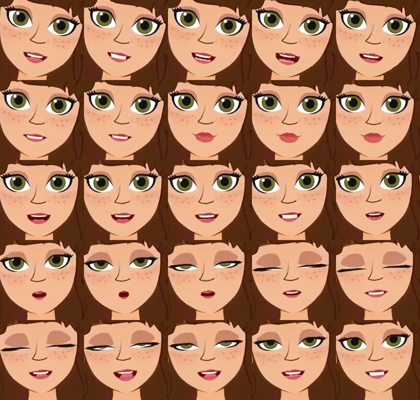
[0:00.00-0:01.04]
natural
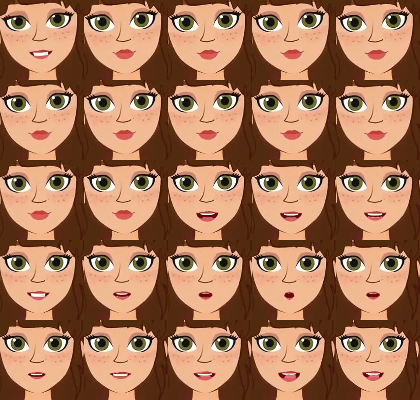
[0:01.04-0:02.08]
bond that
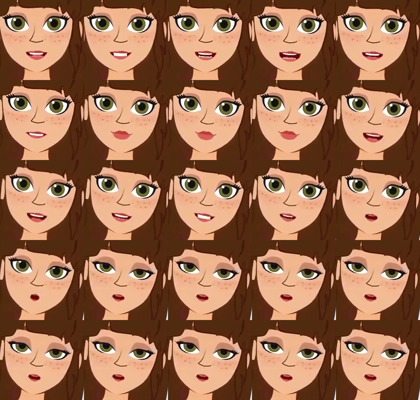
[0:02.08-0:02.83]
mothers and daughters have